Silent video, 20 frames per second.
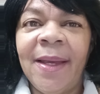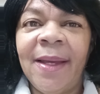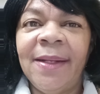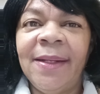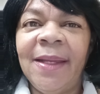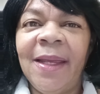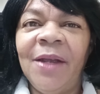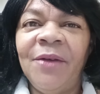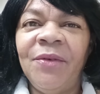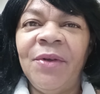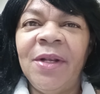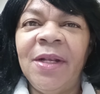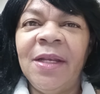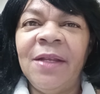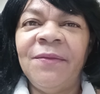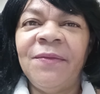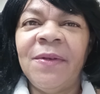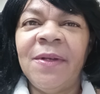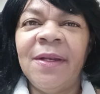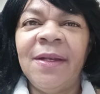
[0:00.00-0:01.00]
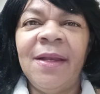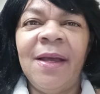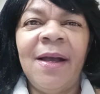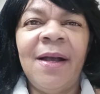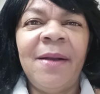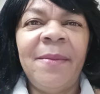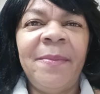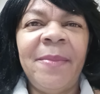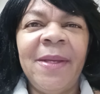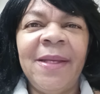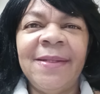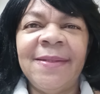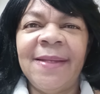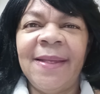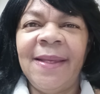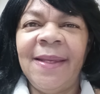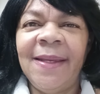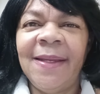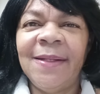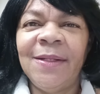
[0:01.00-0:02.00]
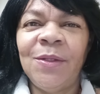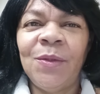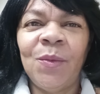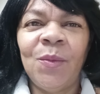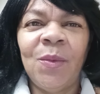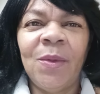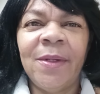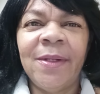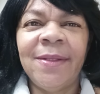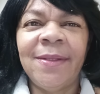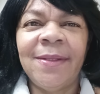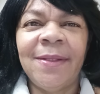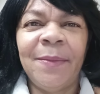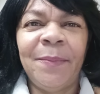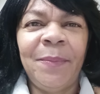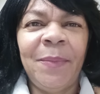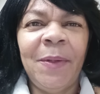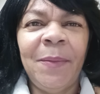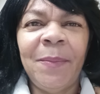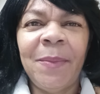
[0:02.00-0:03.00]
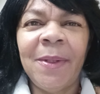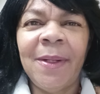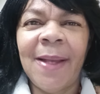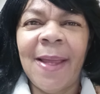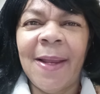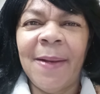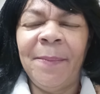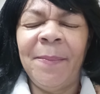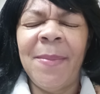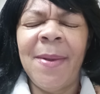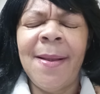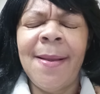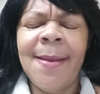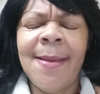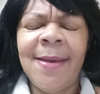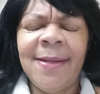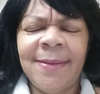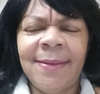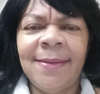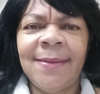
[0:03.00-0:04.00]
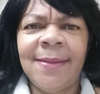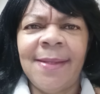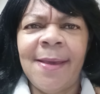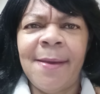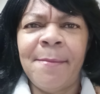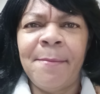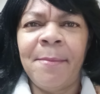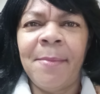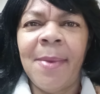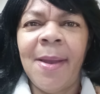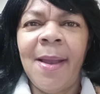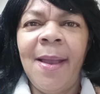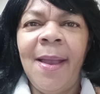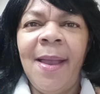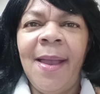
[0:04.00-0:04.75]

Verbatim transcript: And Aaron lifted up his hand toward the people and blessed them,